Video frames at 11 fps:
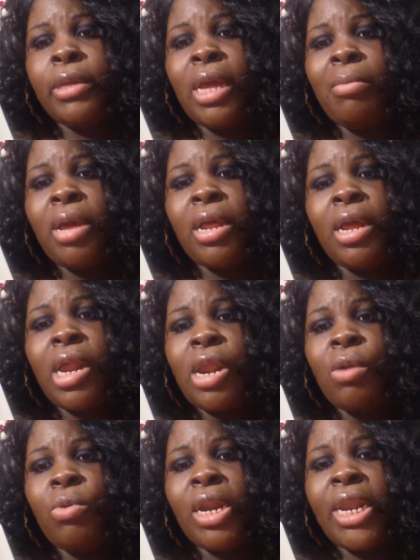I
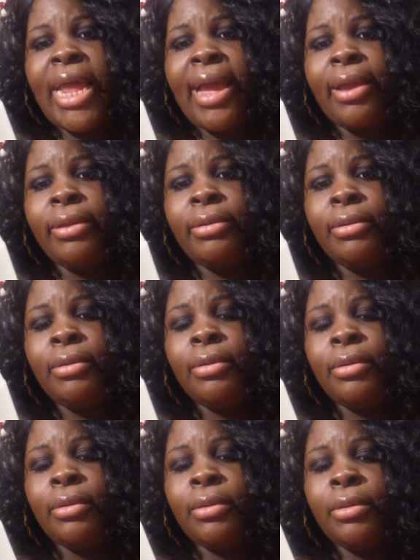don't want to lie.
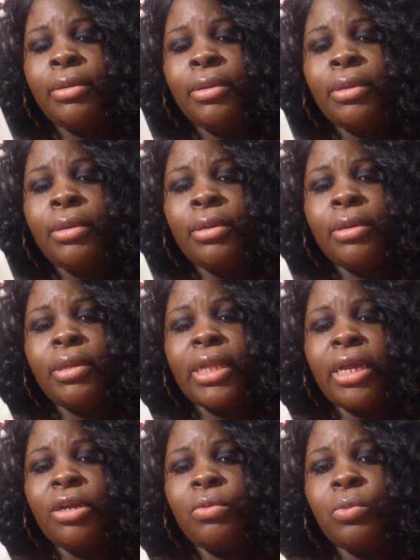Because
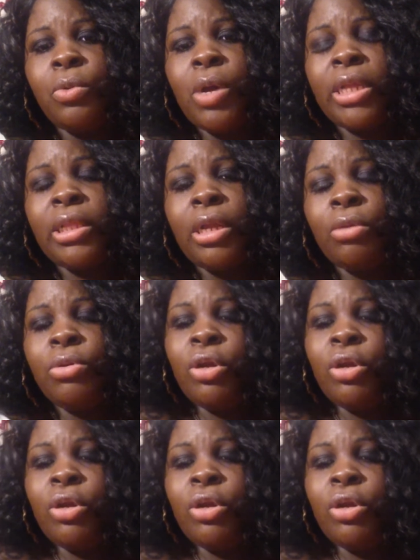I could have swore I saw